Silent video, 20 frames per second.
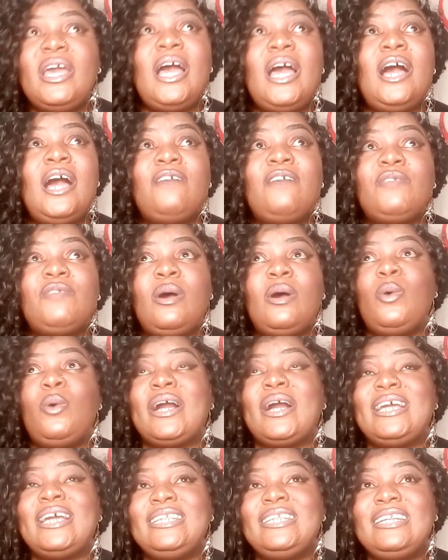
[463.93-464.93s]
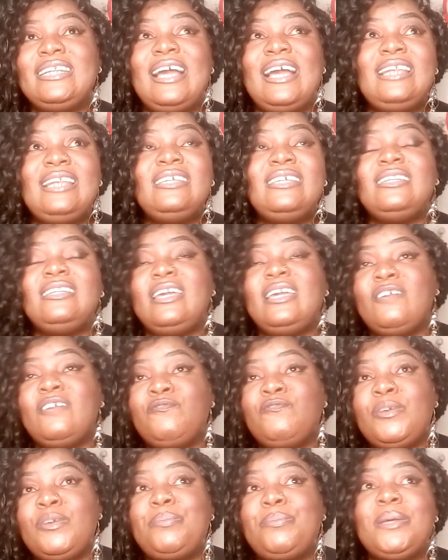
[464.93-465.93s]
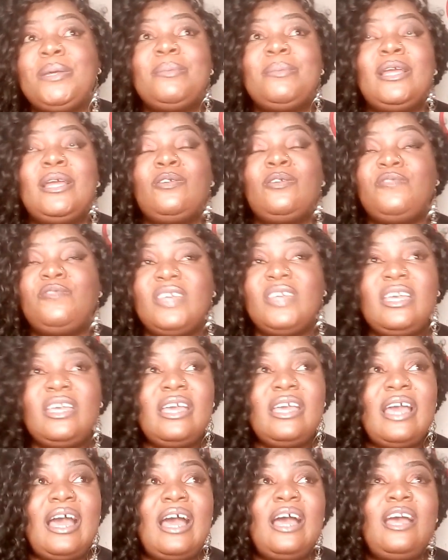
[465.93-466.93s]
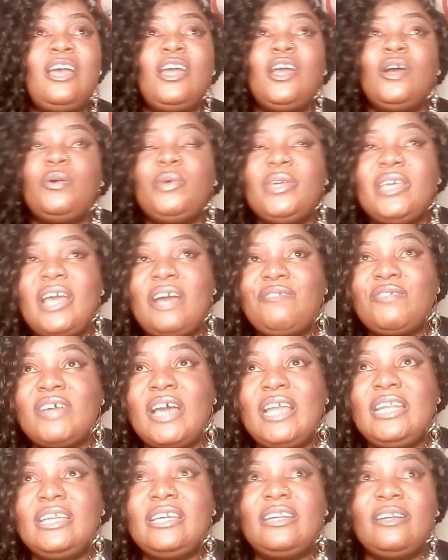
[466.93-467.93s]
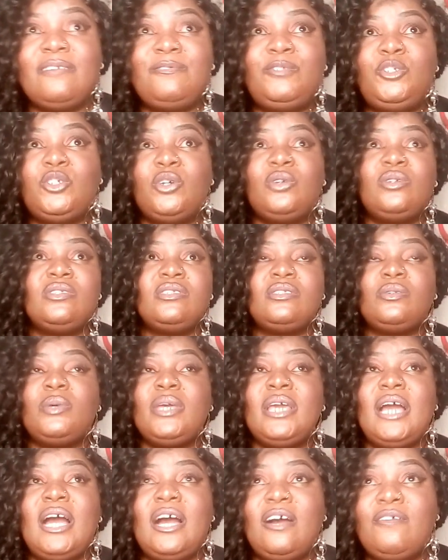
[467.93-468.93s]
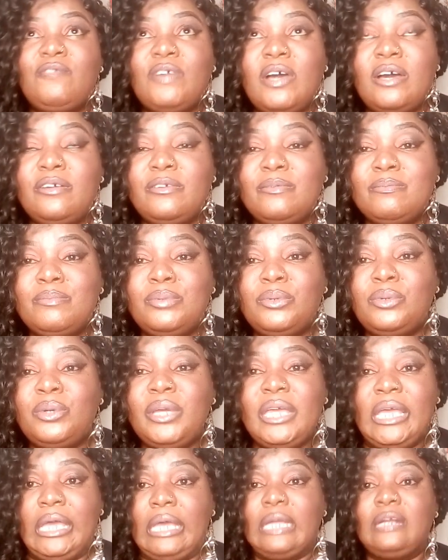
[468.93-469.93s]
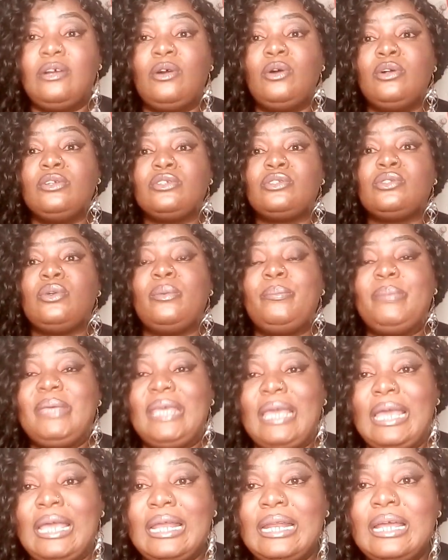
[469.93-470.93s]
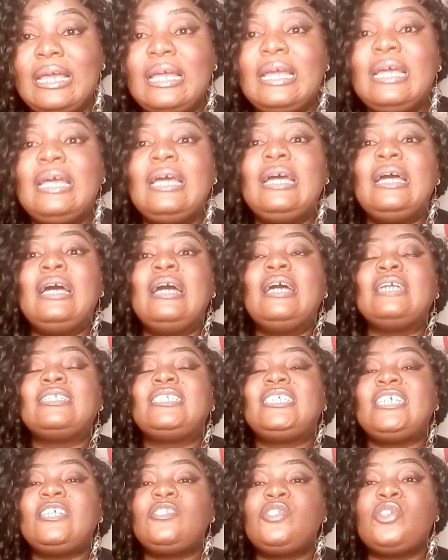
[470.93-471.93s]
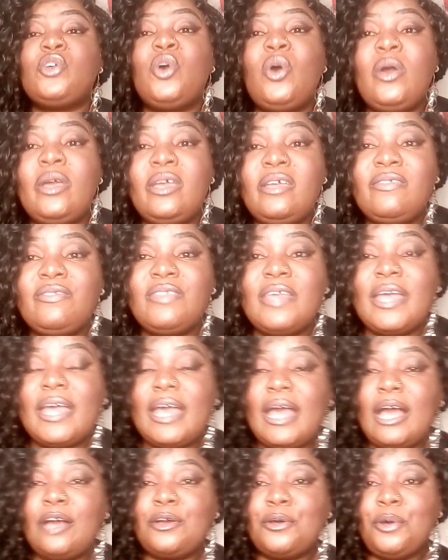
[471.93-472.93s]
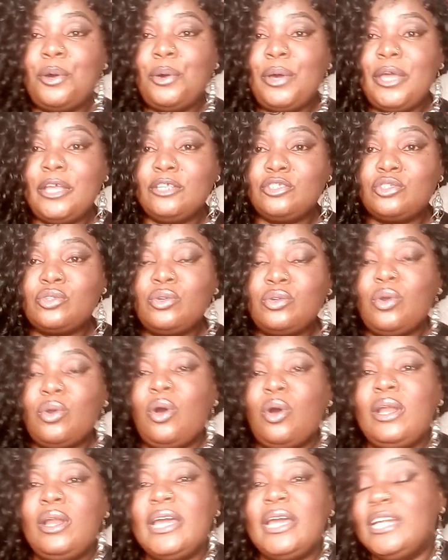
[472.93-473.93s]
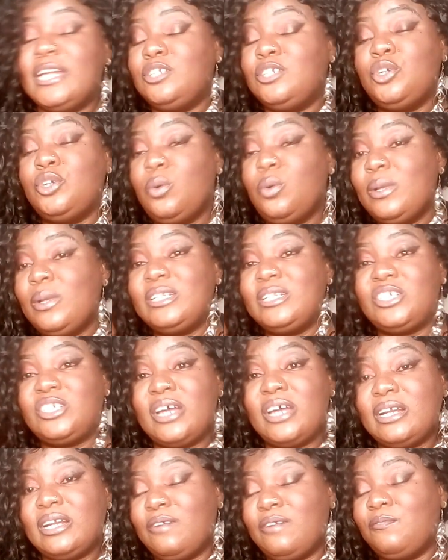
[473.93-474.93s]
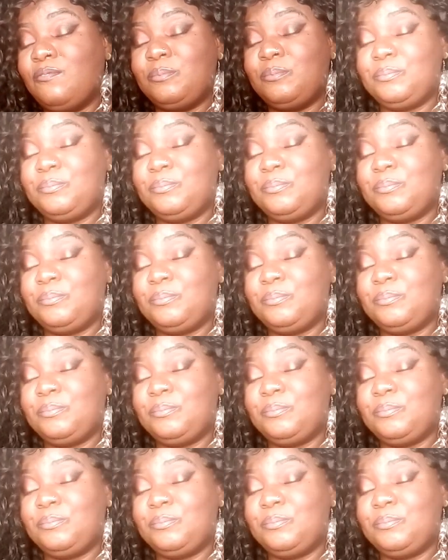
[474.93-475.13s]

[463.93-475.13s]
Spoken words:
have Wakadinali in MVP Male of the Year. We have Calligraph Jones. We have Rumbui and also Bien. Just go in there, go and scroll, and you will try to